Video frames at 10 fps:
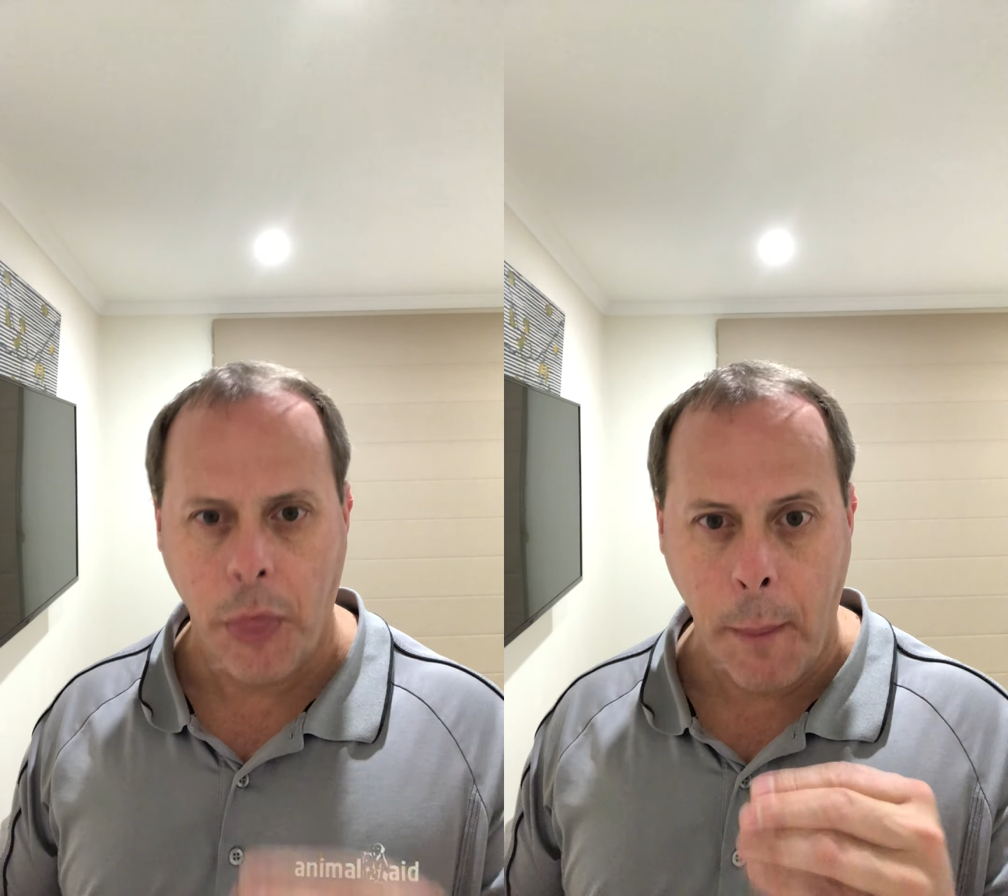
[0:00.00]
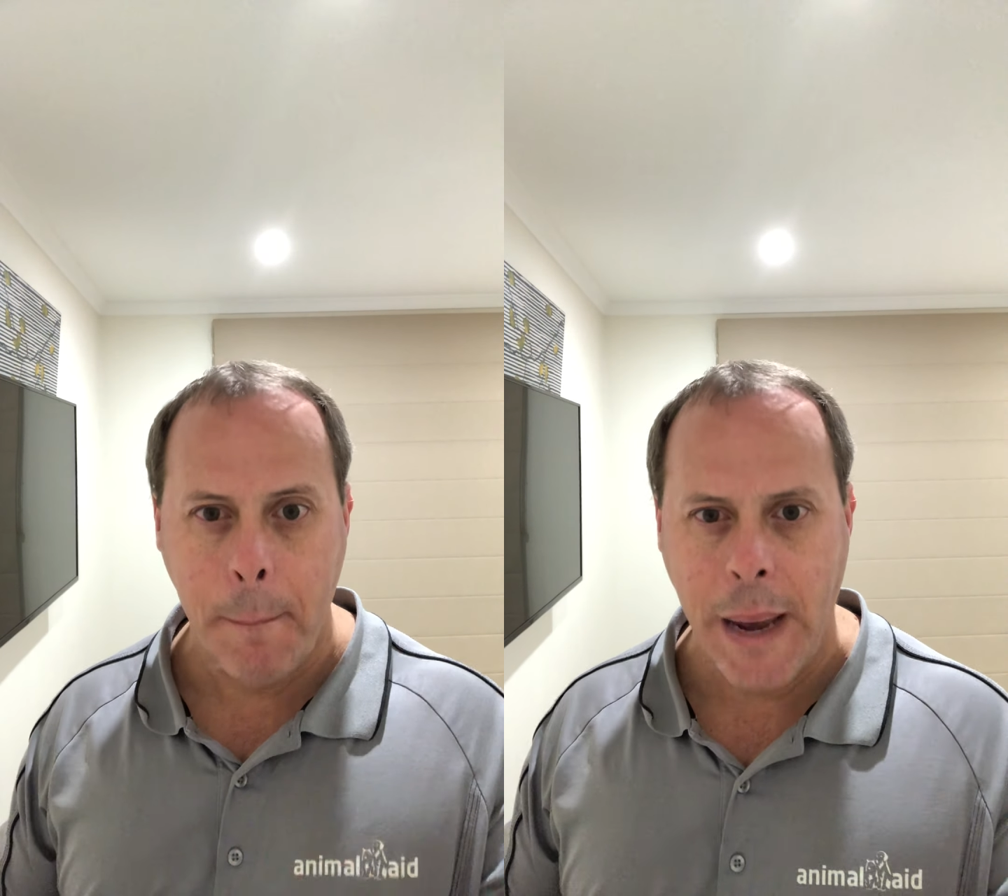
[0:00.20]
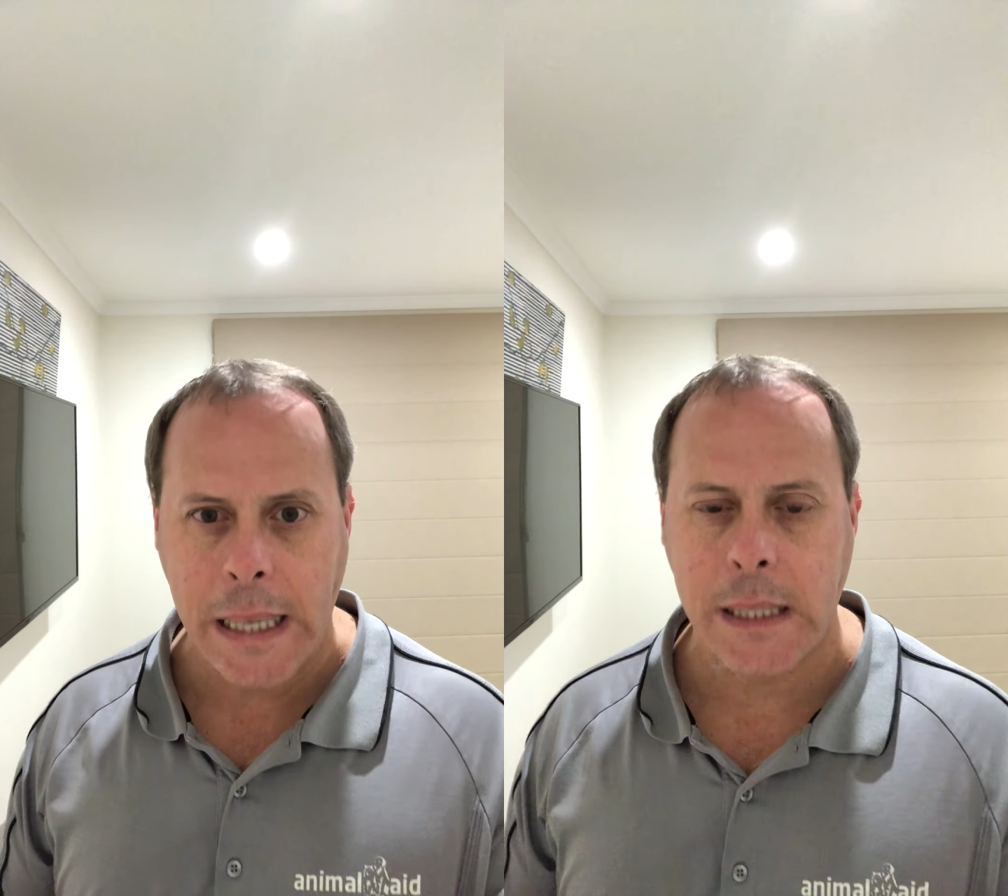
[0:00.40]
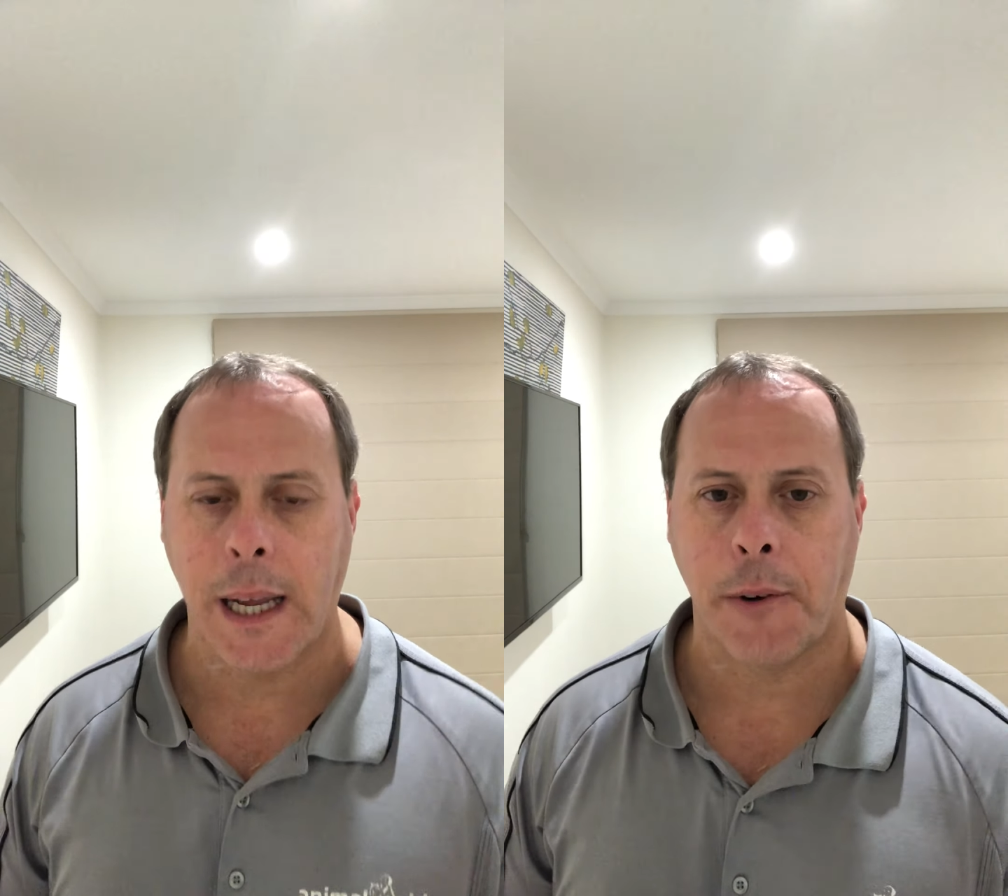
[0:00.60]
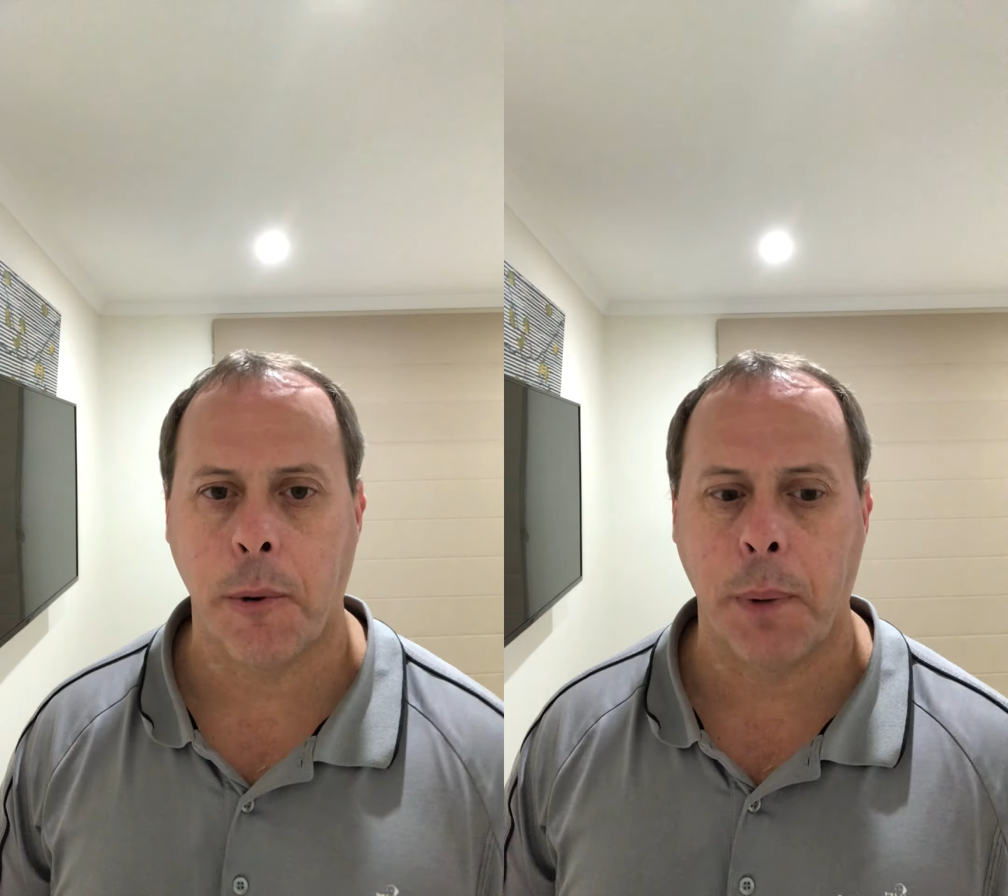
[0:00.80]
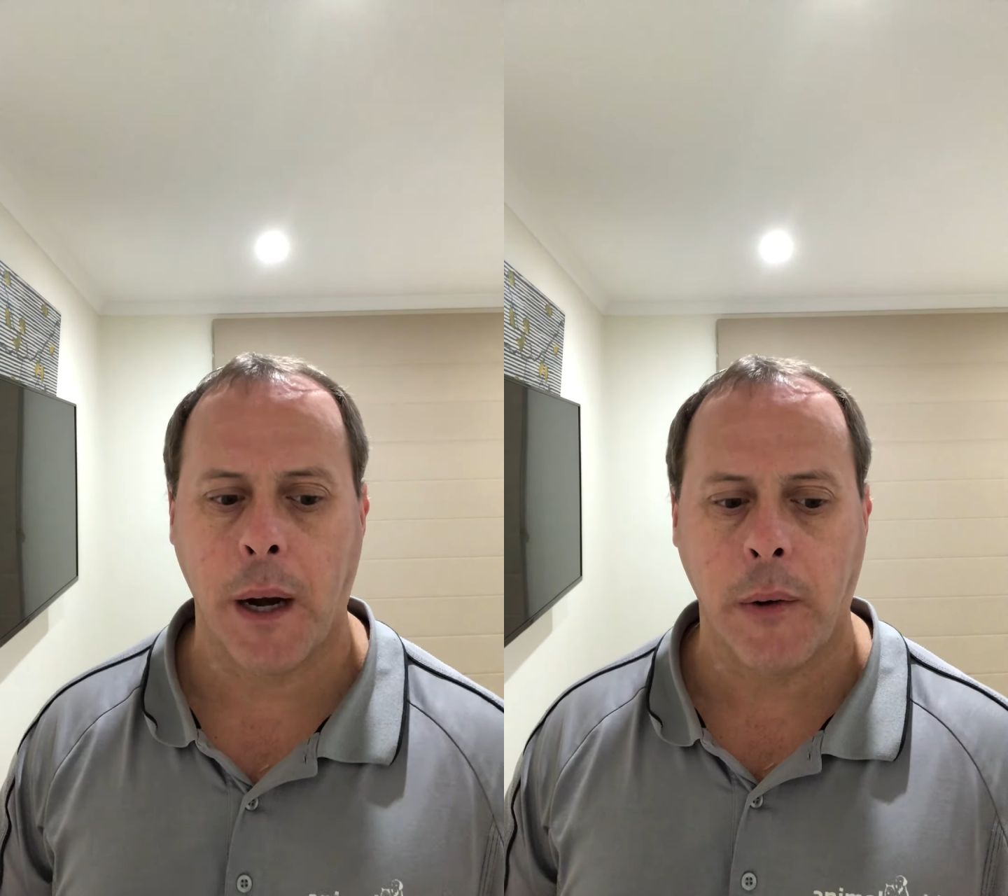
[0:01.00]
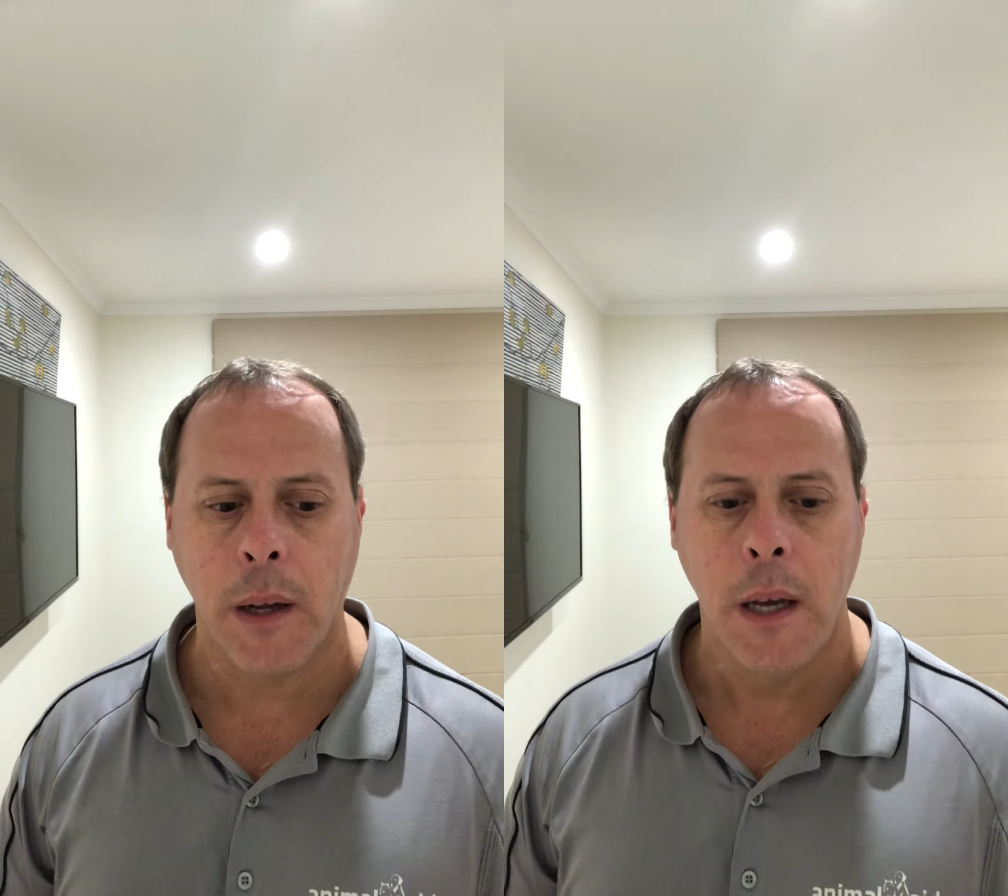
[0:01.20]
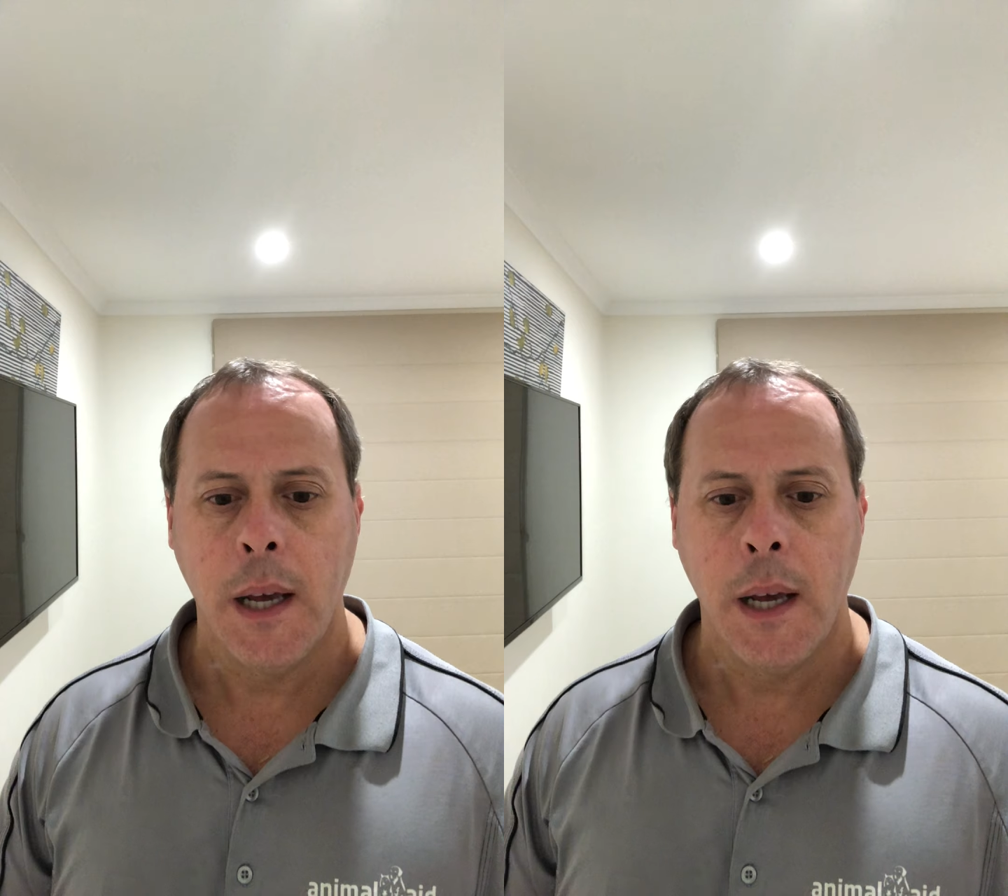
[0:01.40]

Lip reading: the best at repairing